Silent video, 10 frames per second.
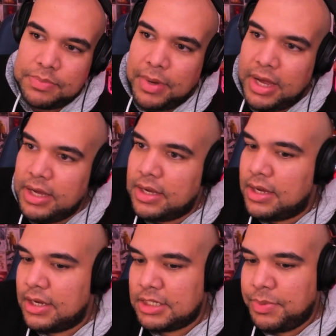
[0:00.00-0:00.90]

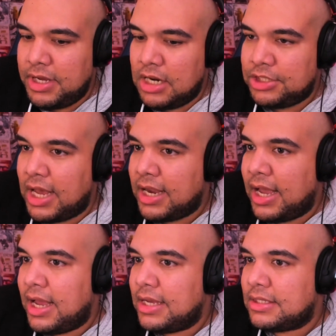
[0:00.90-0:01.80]
Spike is being a
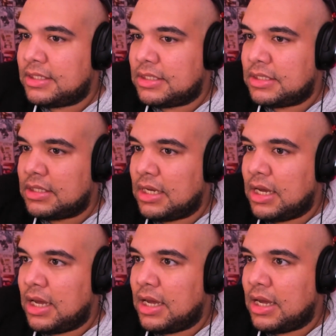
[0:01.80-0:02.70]
jackass.
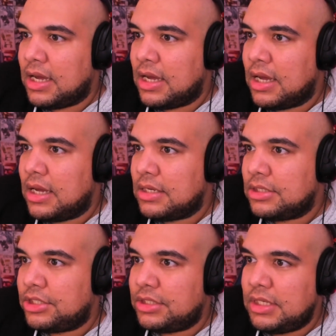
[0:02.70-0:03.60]

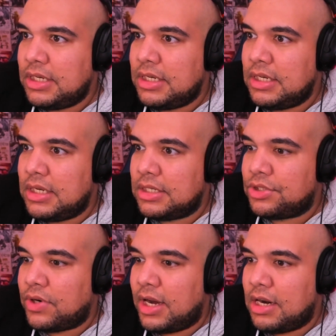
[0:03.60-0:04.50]
She is
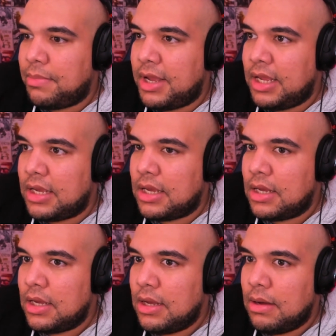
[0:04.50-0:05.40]
trying to make
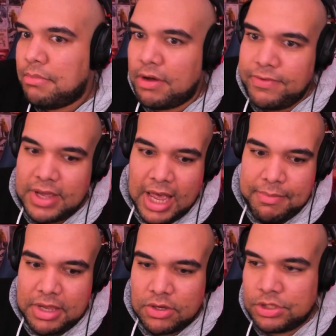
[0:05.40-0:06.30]
Buffy
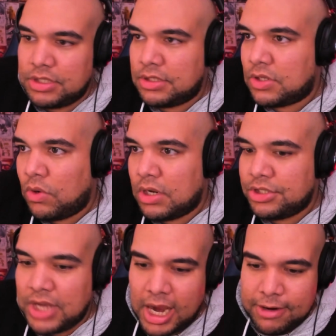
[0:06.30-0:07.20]
happy, so she stole a
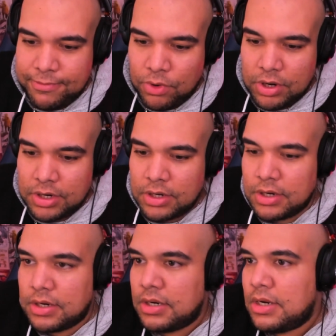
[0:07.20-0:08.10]
jacket for
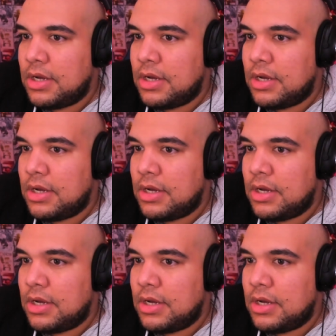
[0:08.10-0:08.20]
her.